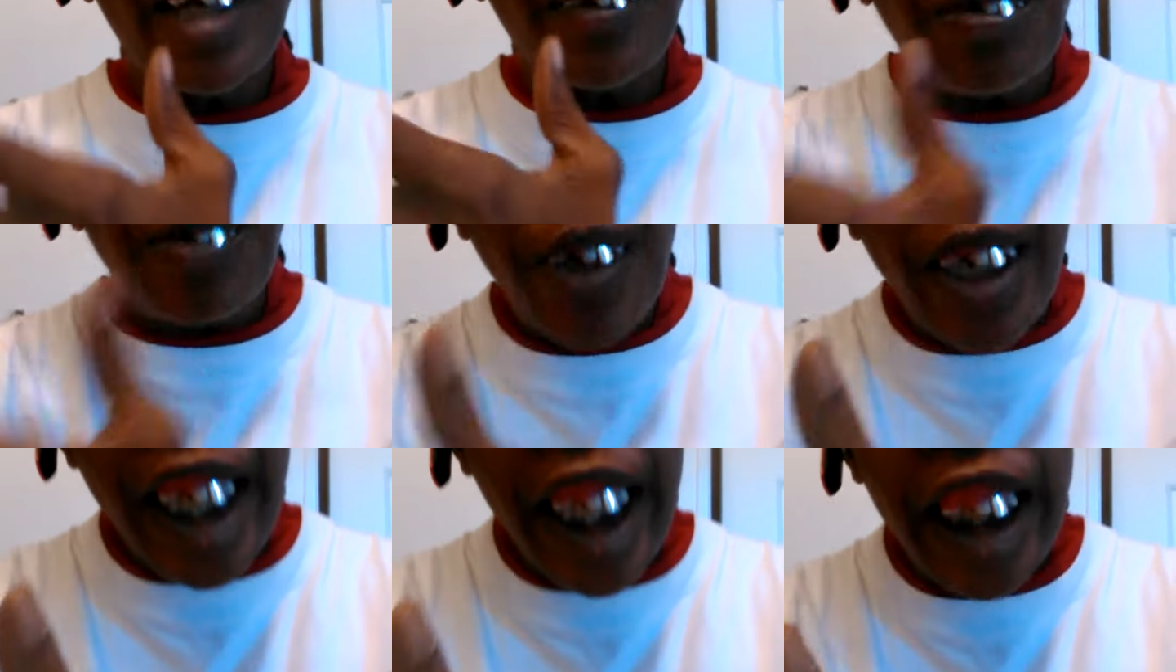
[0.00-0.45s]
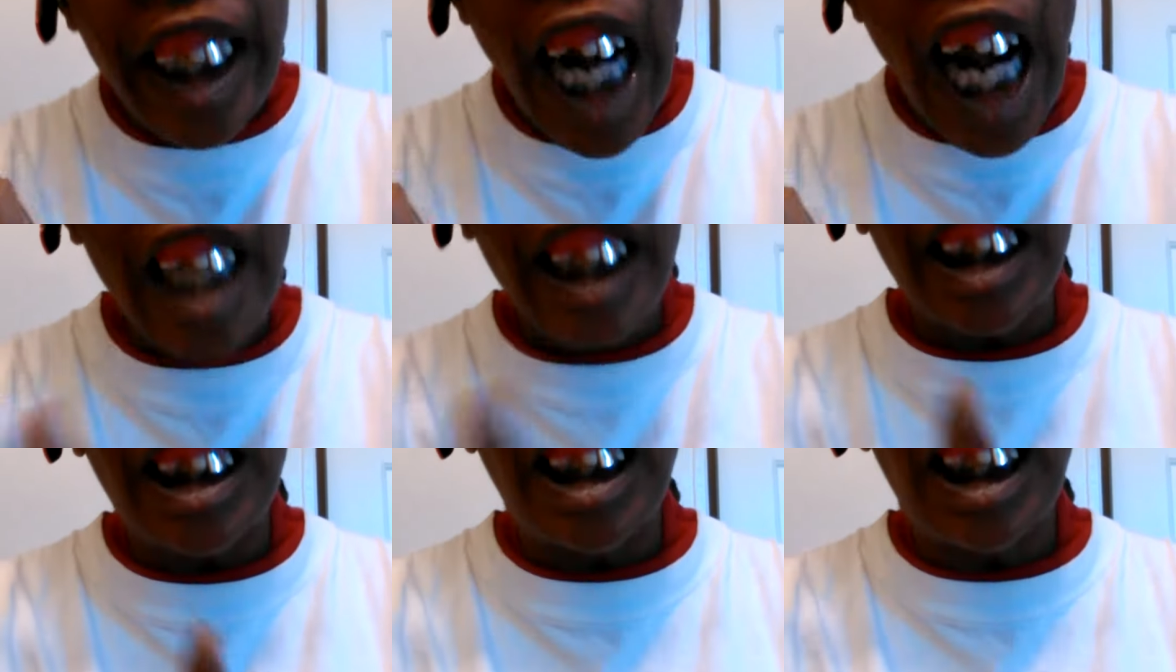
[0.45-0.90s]
for the
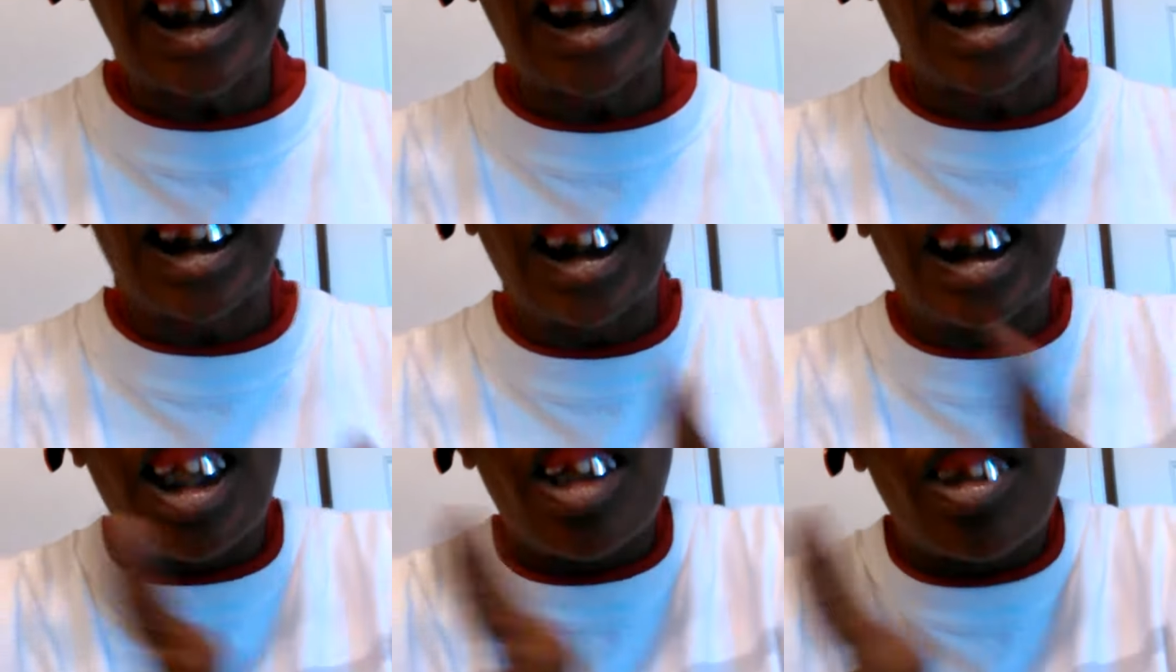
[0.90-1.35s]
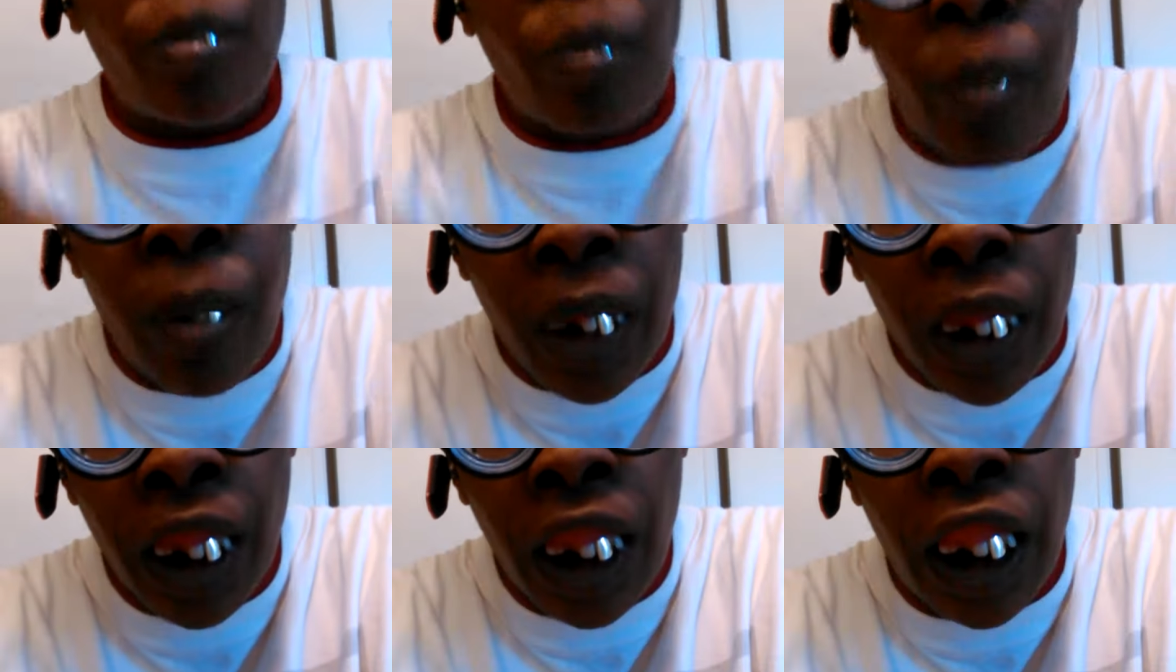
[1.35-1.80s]
doctor
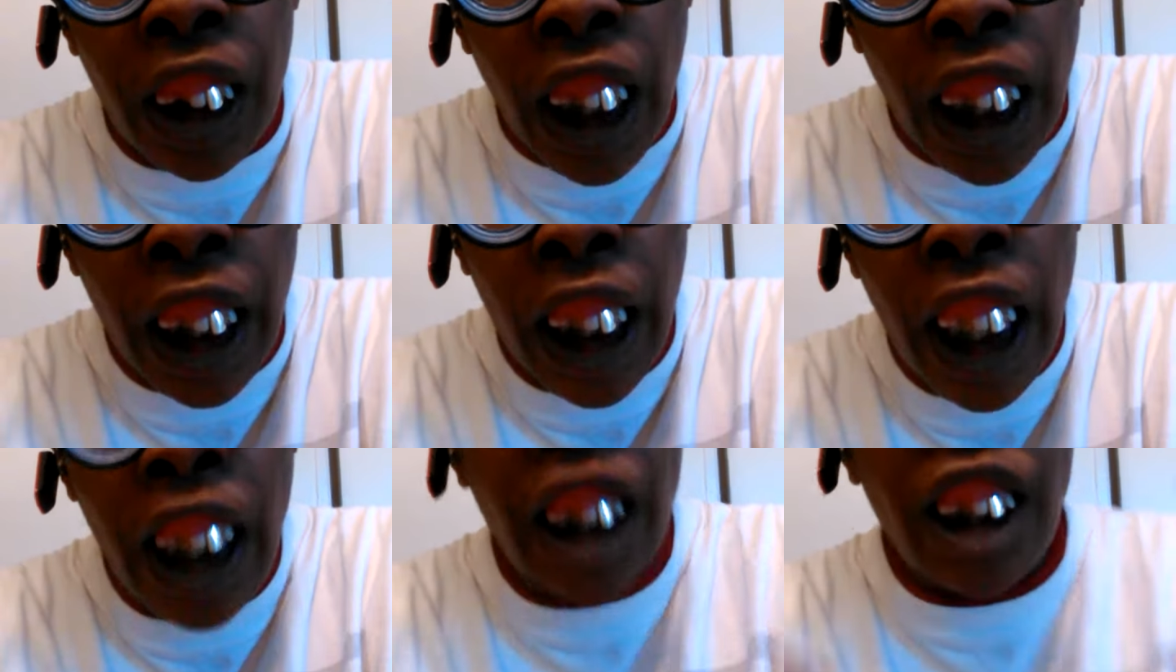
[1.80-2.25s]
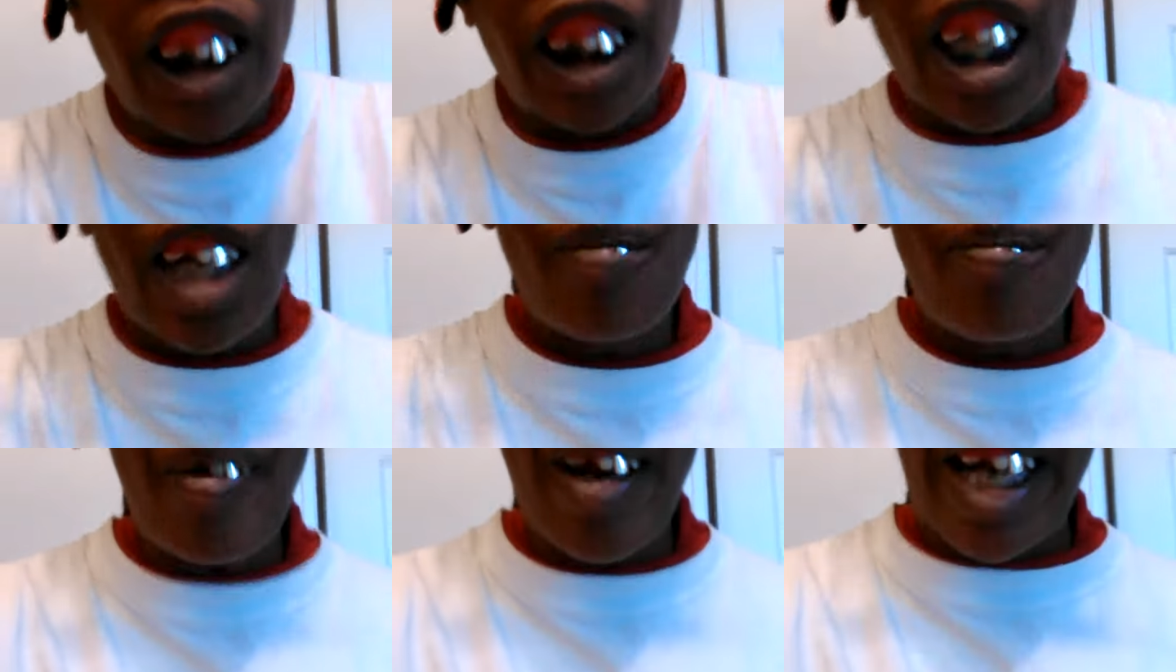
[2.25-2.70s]
to give you
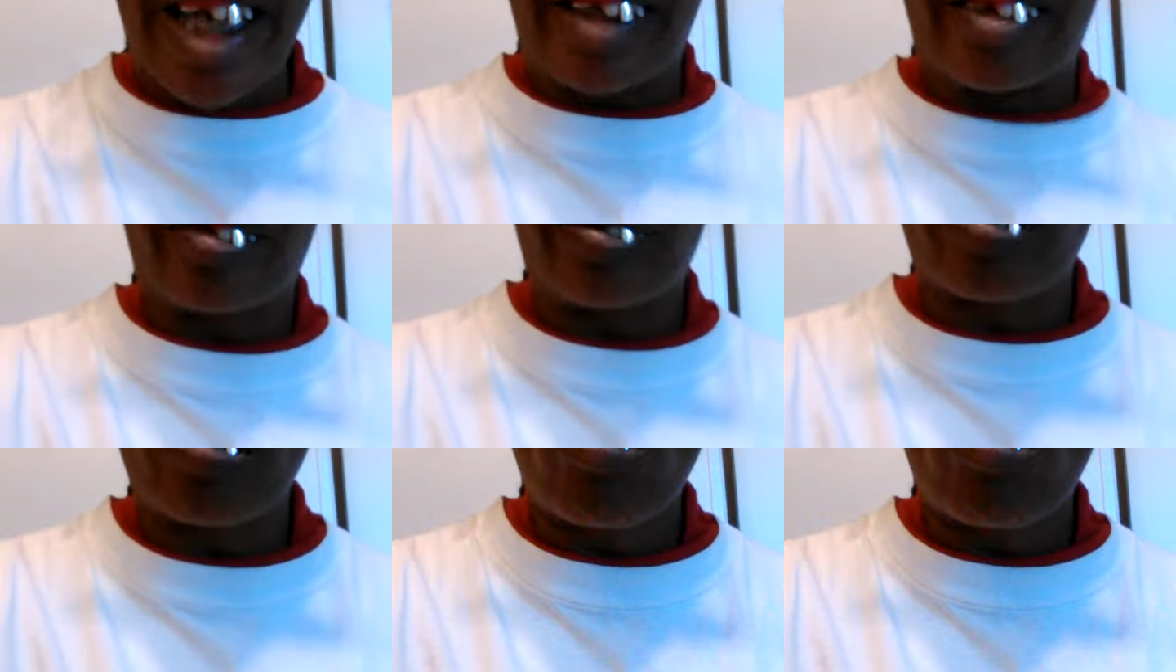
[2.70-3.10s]
some in.